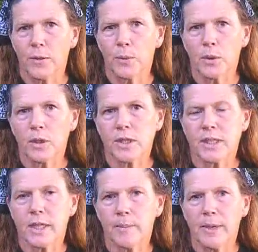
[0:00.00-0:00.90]
the words
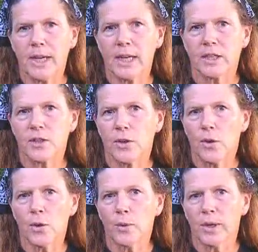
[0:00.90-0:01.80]
tamei and
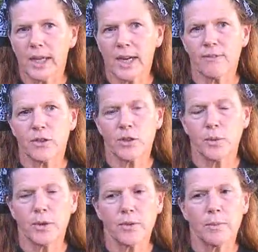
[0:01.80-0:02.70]
tahor really have to
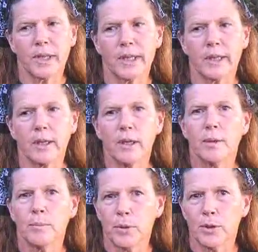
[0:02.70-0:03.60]
do with being
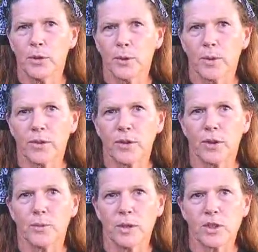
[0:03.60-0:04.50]
pure, whether
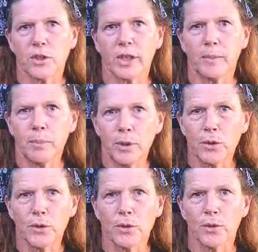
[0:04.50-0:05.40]
you're ritually
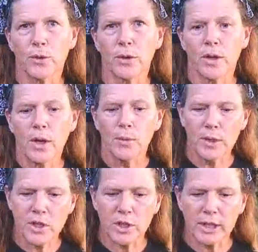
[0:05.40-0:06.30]
pure or
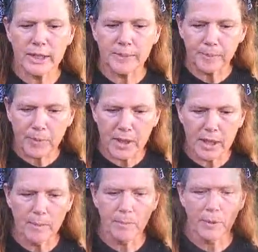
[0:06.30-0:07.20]
ritually
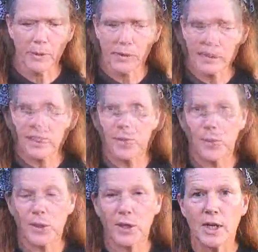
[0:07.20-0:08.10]
impure. It's that
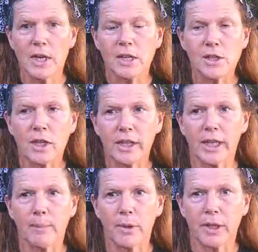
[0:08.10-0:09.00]
we're
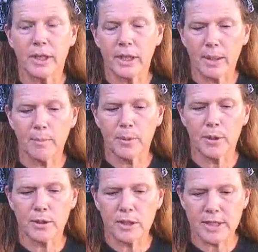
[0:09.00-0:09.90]
talking about an
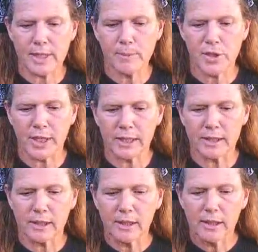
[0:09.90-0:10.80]
impure subject.
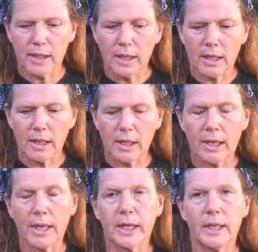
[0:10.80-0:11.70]

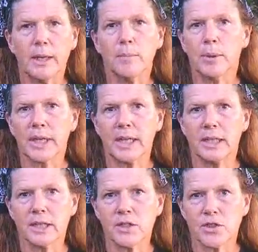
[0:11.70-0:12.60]
Any bloody
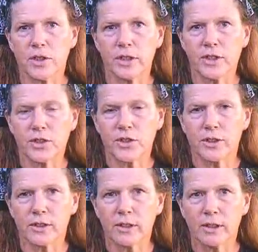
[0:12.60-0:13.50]

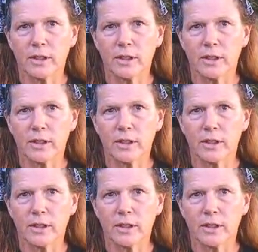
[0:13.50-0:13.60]
discharge